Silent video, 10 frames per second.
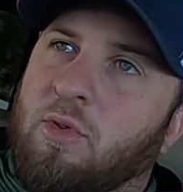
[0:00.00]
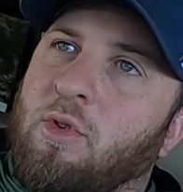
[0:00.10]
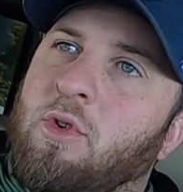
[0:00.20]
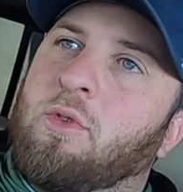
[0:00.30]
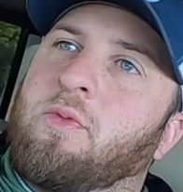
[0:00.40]

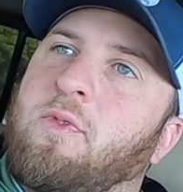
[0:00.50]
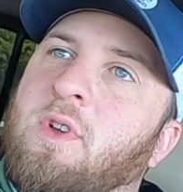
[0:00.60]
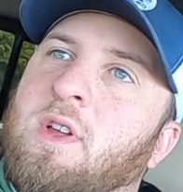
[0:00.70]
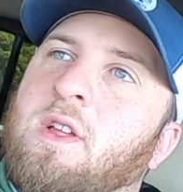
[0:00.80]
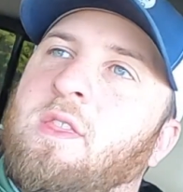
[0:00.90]
proof
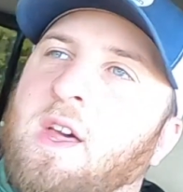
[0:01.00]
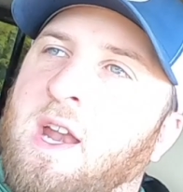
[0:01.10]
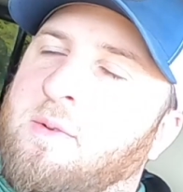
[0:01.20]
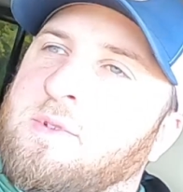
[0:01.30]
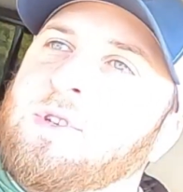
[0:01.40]

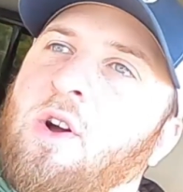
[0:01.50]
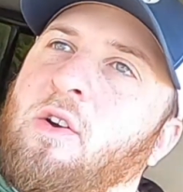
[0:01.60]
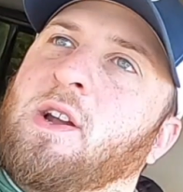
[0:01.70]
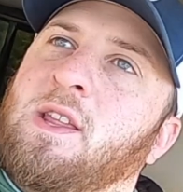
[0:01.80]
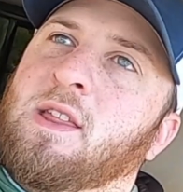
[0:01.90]
that it was
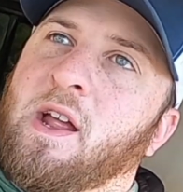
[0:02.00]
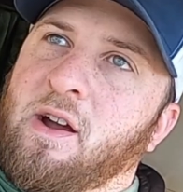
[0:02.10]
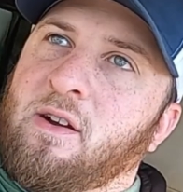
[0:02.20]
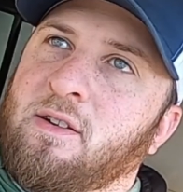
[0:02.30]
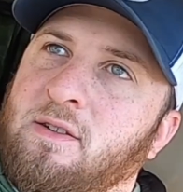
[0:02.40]
already
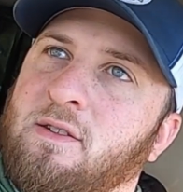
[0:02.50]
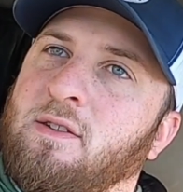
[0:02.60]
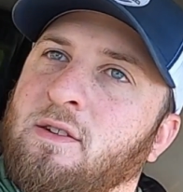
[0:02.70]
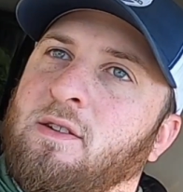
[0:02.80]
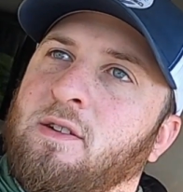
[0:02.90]
there.
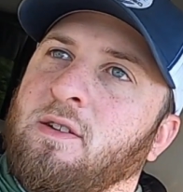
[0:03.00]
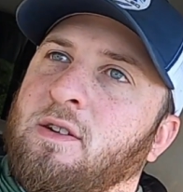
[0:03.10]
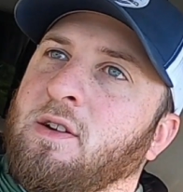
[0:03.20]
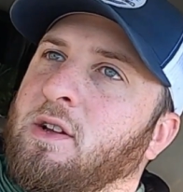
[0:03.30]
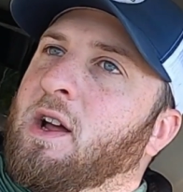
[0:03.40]

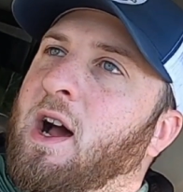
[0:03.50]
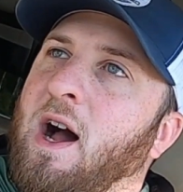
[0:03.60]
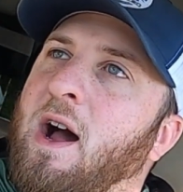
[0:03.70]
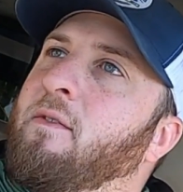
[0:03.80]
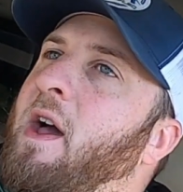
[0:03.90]

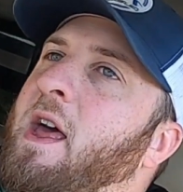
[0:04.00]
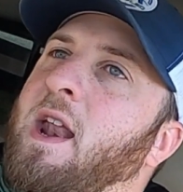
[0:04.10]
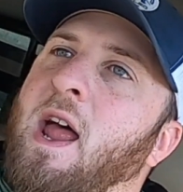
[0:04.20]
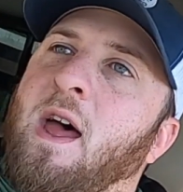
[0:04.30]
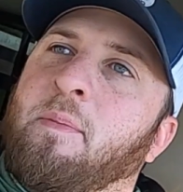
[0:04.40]
I've had
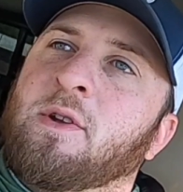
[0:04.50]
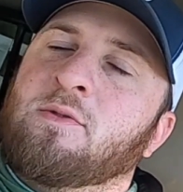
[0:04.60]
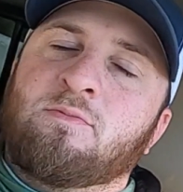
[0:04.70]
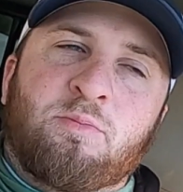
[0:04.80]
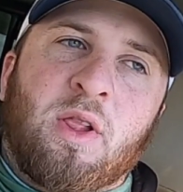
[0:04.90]
it
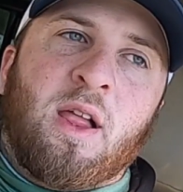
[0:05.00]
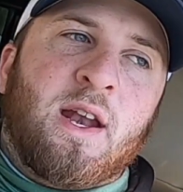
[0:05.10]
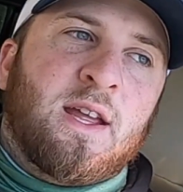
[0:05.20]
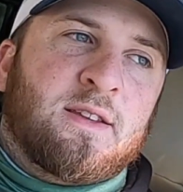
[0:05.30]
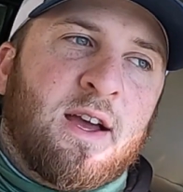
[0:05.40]
happen
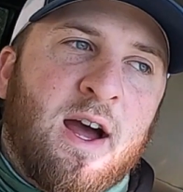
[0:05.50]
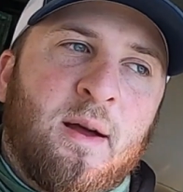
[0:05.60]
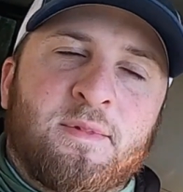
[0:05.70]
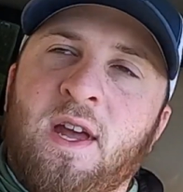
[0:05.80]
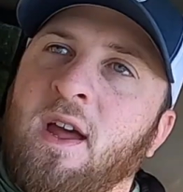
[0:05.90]
plenty of
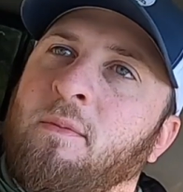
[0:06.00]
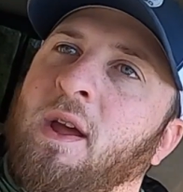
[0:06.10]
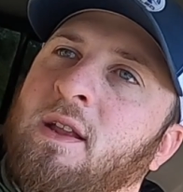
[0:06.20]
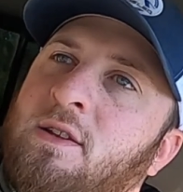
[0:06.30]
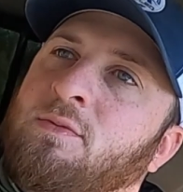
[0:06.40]
times. Hey
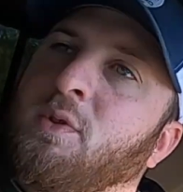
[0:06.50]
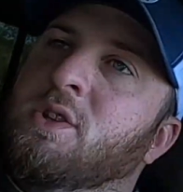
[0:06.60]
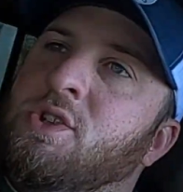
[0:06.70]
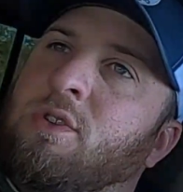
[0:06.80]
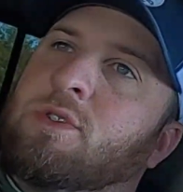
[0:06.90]
man, this
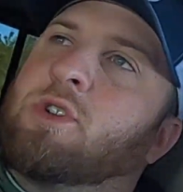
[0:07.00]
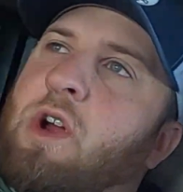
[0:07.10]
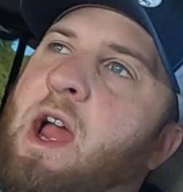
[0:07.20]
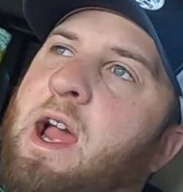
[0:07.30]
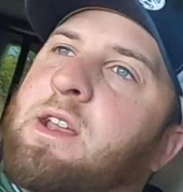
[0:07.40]
windshield's
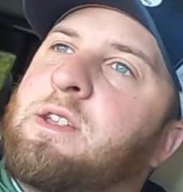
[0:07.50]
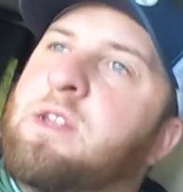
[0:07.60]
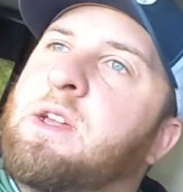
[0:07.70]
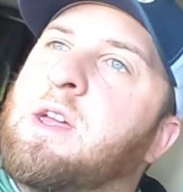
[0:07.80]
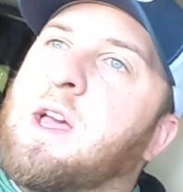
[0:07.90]
cracked.
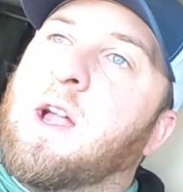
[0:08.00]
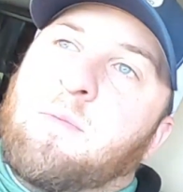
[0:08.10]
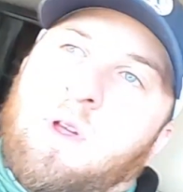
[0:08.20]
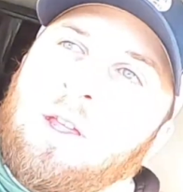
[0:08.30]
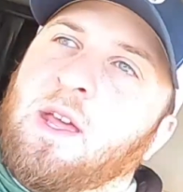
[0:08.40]
And
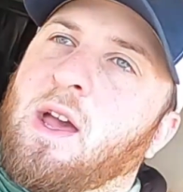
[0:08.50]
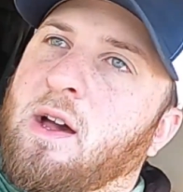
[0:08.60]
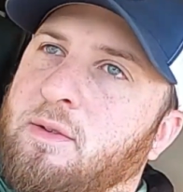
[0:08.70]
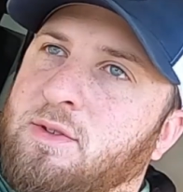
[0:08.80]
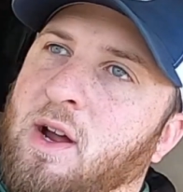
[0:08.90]
I'm like,
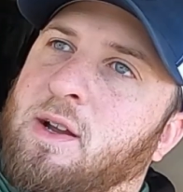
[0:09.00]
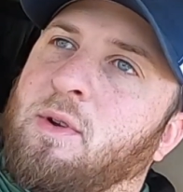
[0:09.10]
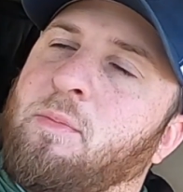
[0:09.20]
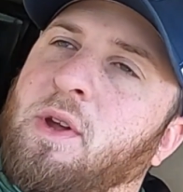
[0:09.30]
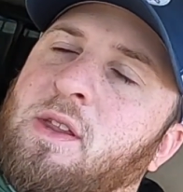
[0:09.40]
yeah, it was cracked
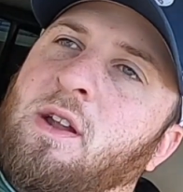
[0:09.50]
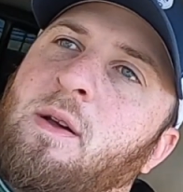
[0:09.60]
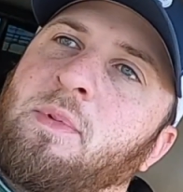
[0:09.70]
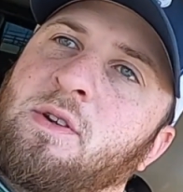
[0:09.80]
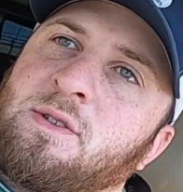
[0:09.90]
when I picked it
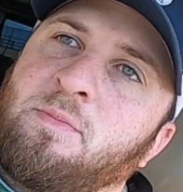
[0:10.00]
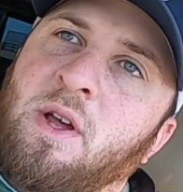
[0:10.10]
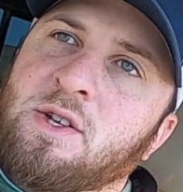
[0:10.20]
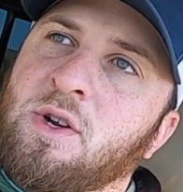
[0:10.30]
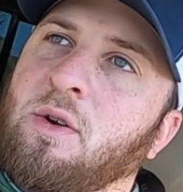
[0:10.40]
up. Here's a
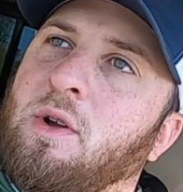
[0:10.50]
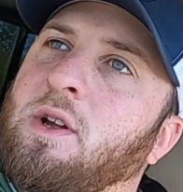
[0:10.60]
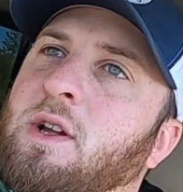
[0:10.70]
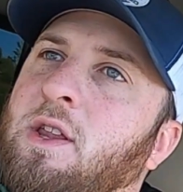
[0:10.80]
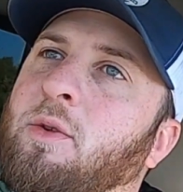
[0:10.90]
picture.
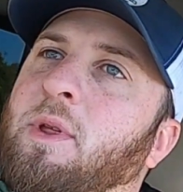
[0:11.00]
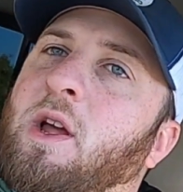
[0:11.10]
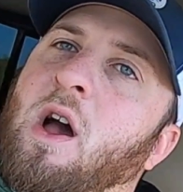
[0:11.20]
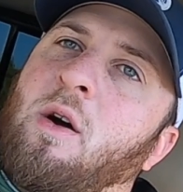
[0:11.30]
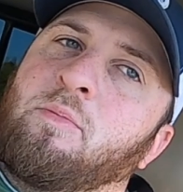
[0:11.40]
They'll be
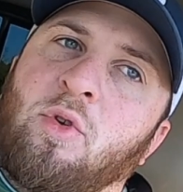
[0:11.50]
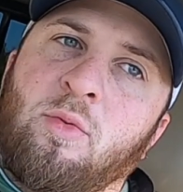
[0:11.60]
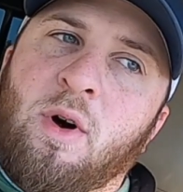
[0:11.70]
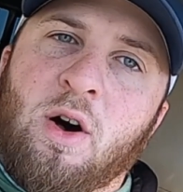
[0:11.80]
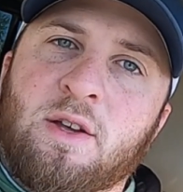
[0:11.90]
like, oh,
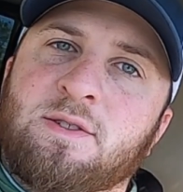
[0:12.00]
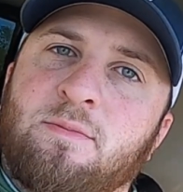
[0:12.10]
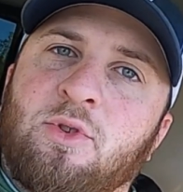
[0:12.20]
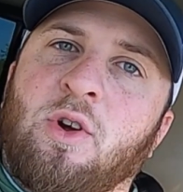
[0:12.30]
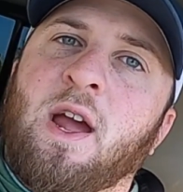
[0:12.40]
boom,
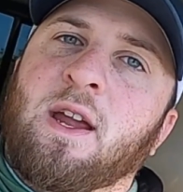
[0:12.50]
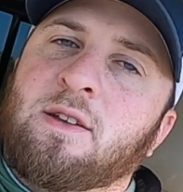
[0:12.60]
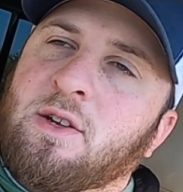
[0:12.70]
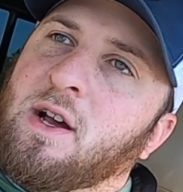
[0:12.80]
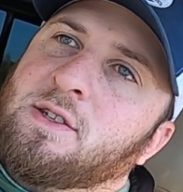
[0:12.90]
awesome, great.
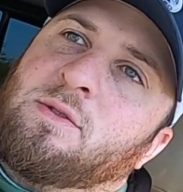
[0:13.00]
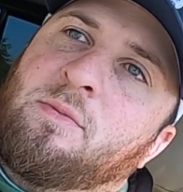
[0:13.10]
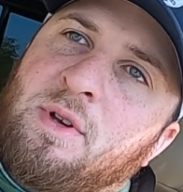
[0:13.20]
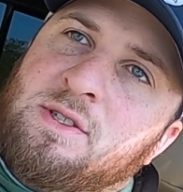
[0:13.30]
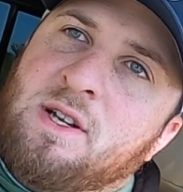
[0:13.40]
Customer
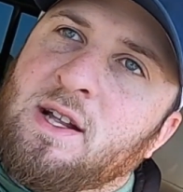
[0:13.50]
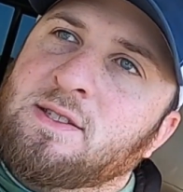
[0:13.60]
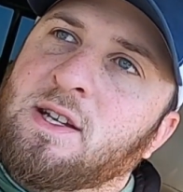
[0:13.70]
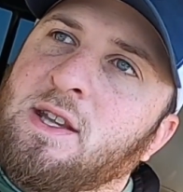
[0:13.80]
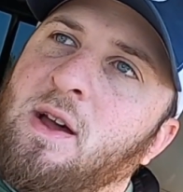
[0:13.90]
must have not
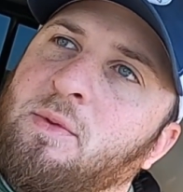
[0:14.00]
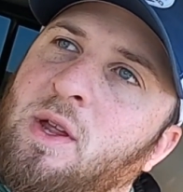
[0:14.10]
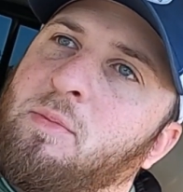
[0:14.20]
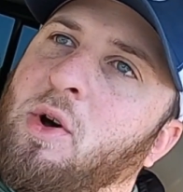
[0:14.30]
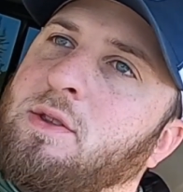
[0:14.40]
seen that when
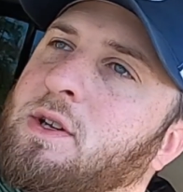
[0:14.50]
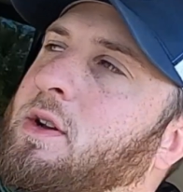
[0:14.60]
they bought the